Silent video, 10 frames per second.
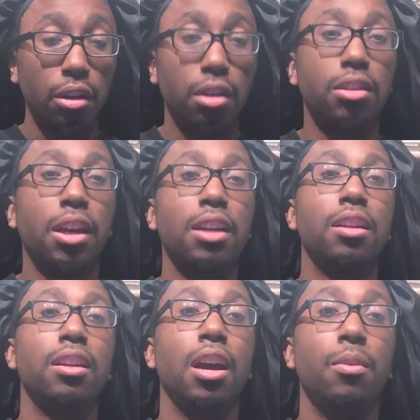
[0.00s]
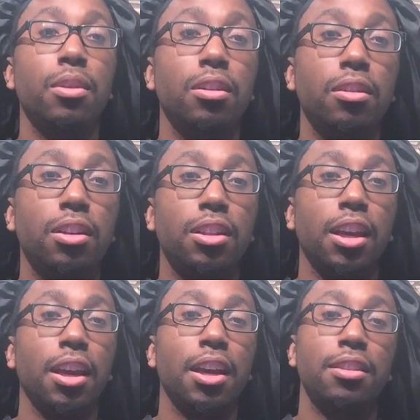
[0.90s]
cause I did not want to look at
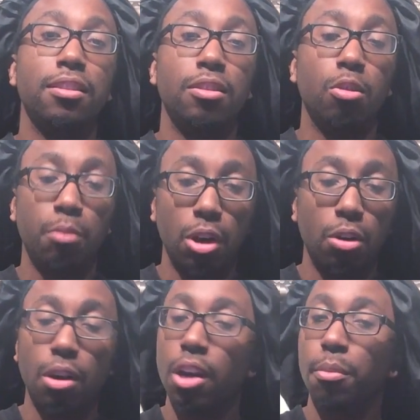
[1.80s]
their asses no more.